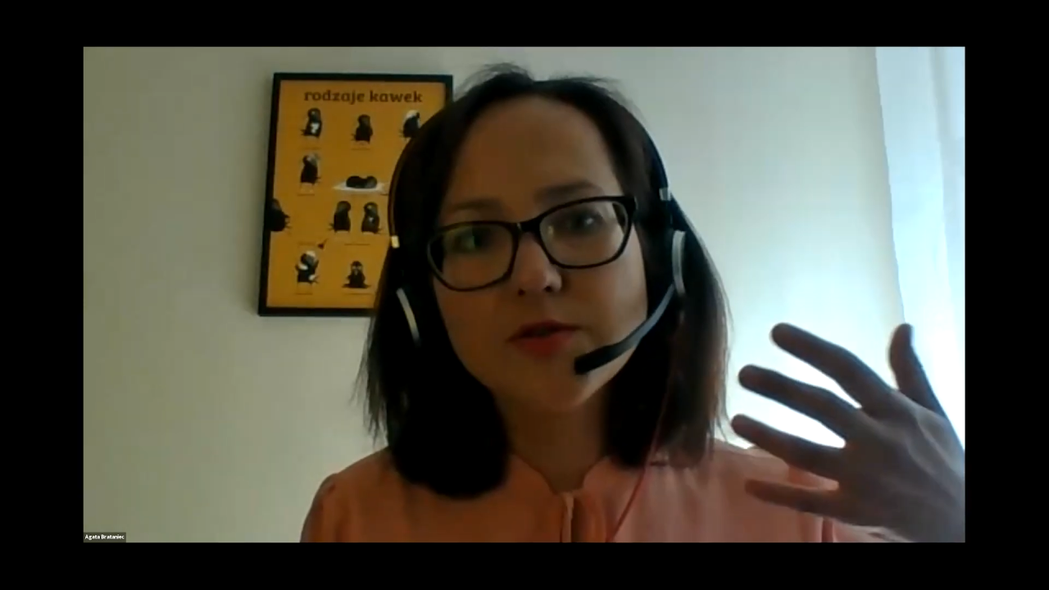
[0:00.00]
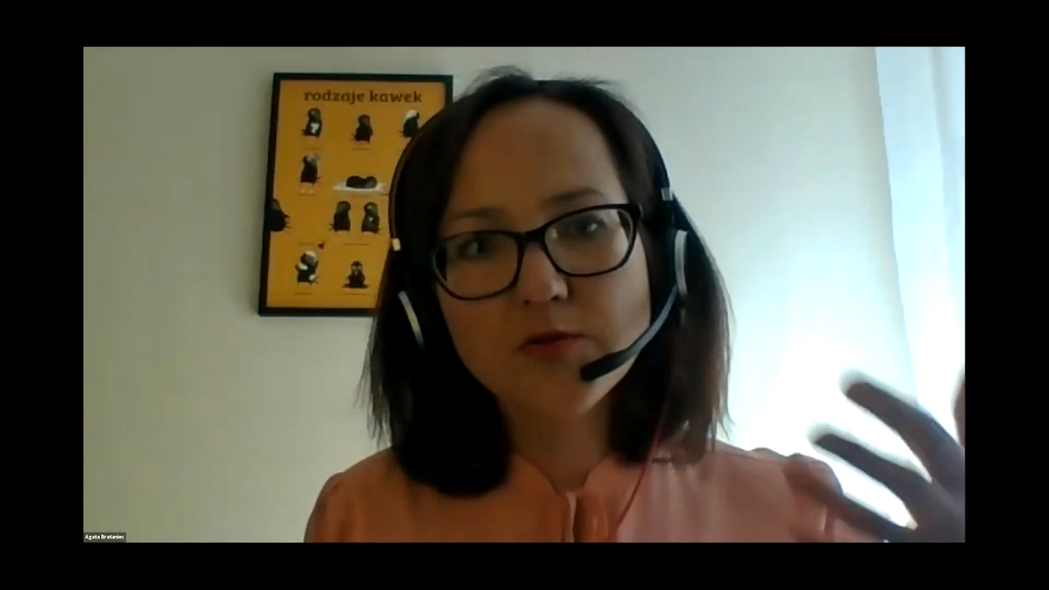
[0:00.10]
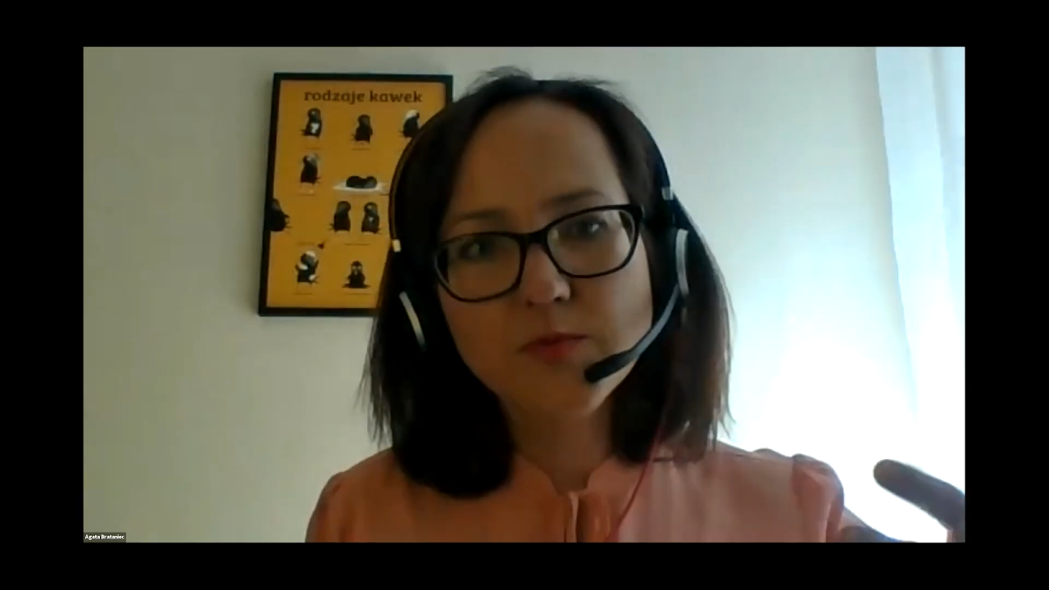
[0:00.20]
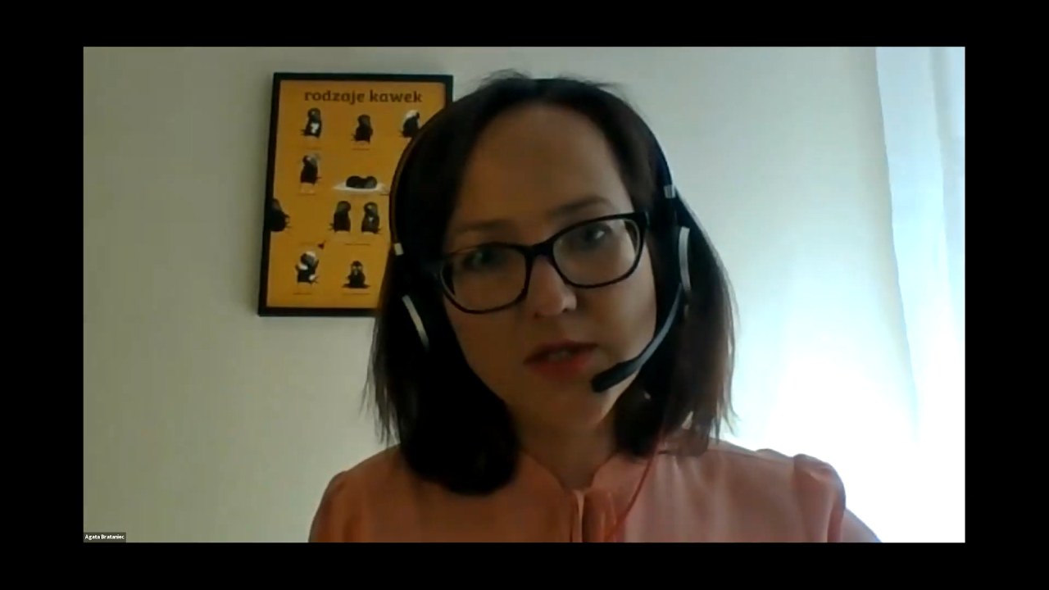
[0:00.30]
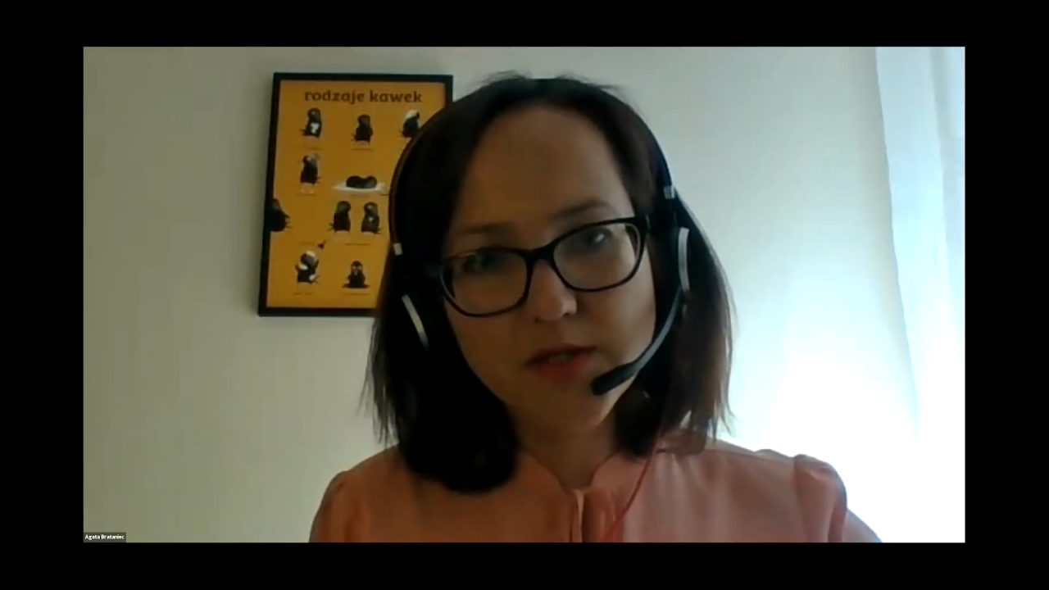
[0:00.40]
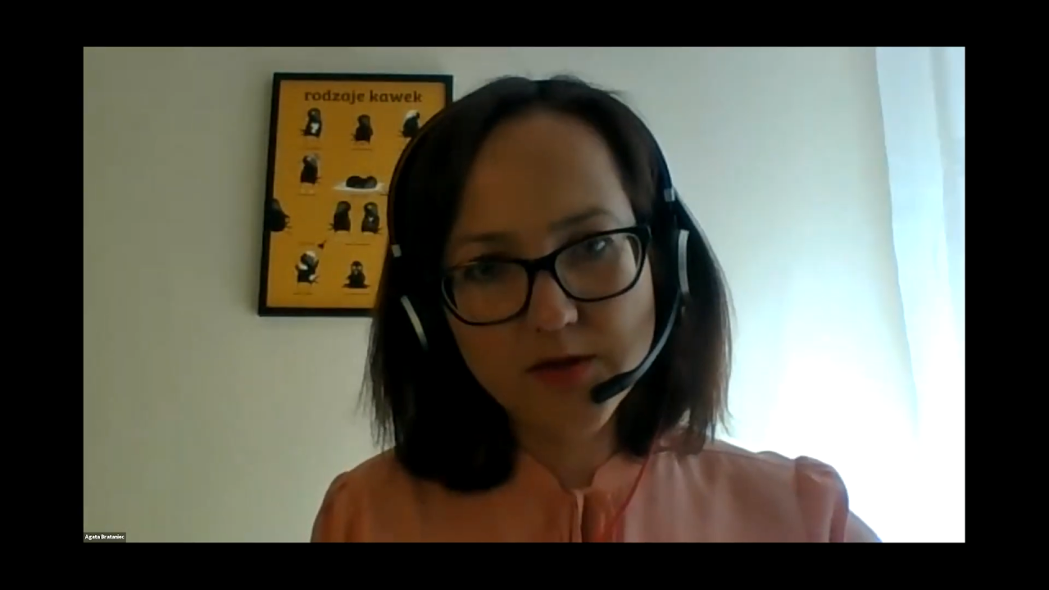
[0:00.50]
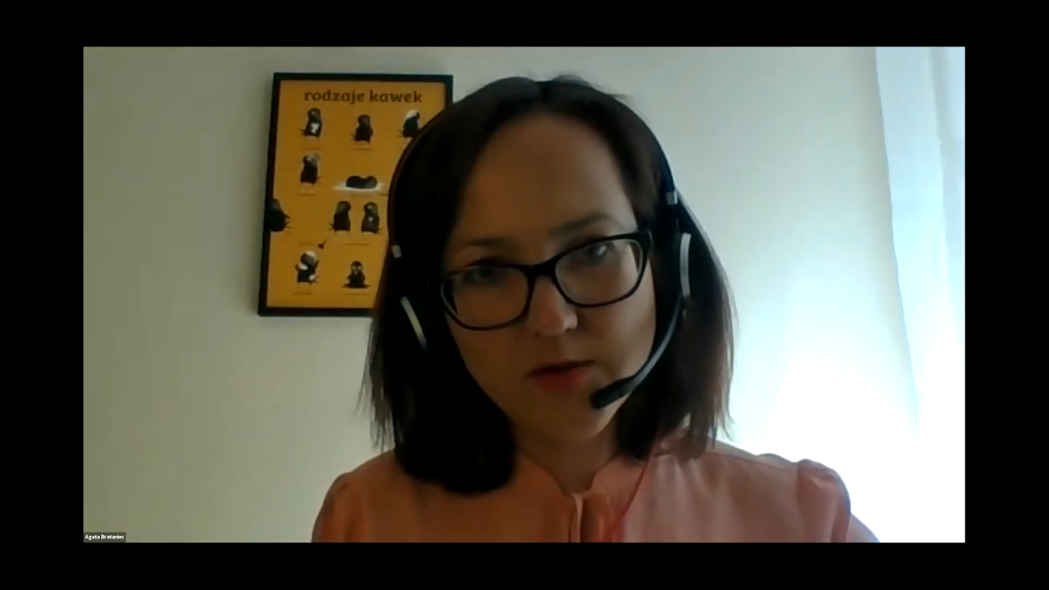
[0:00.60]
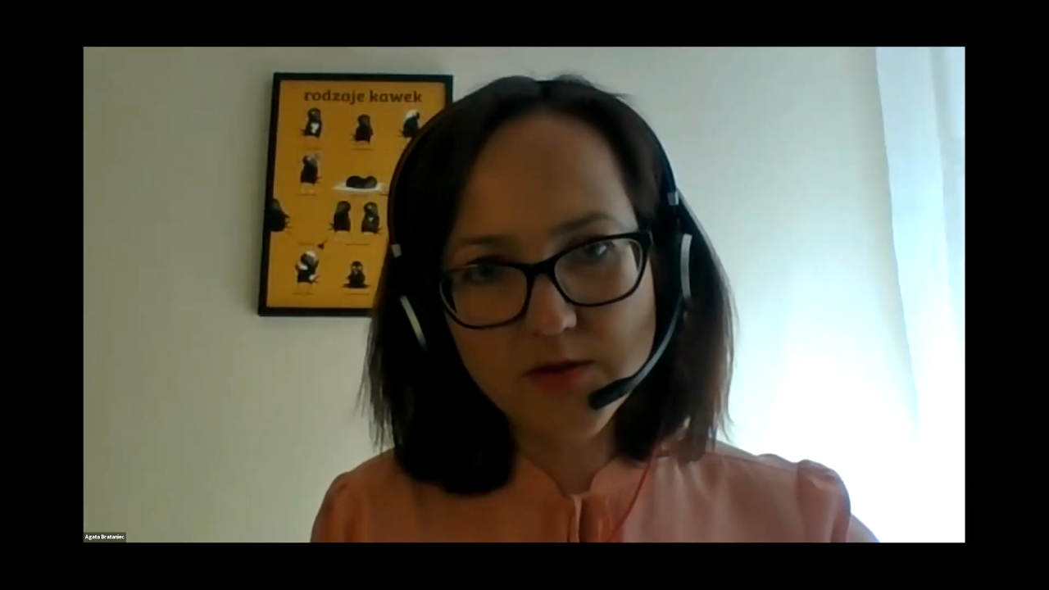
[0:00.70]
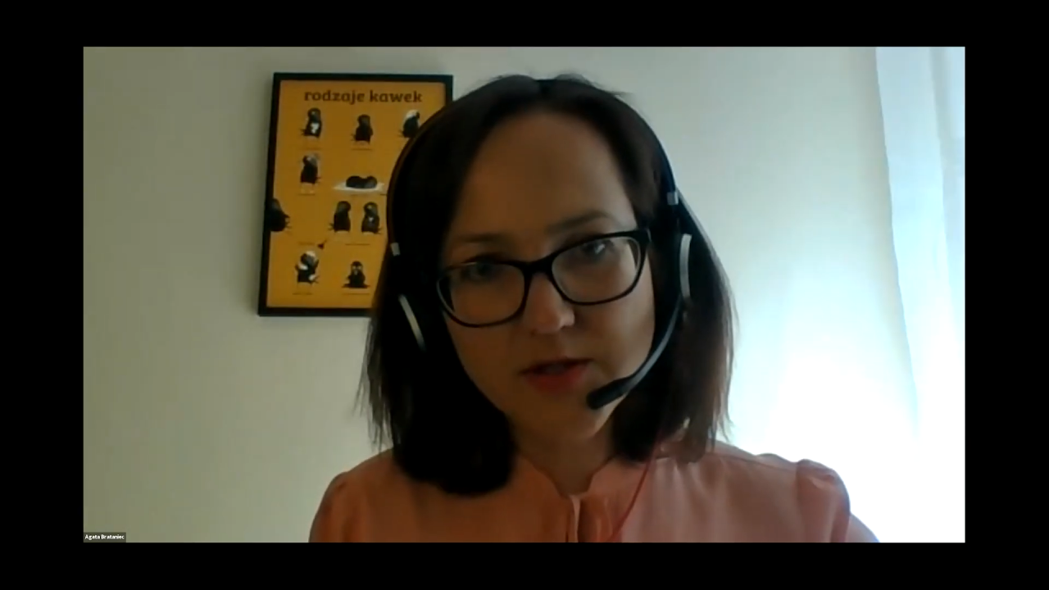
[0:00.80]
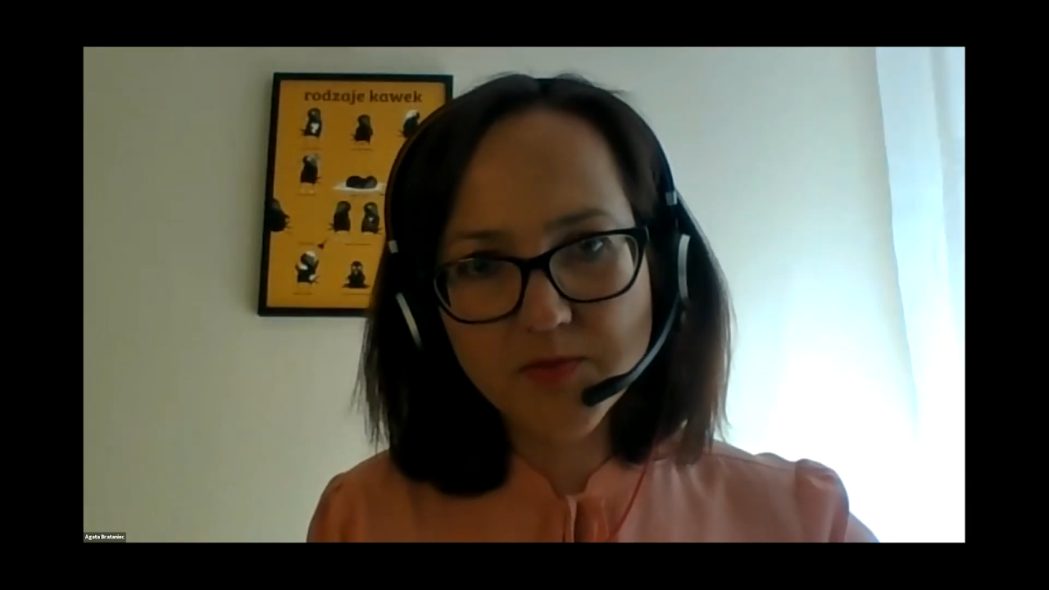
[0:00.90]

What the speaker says: too many tools,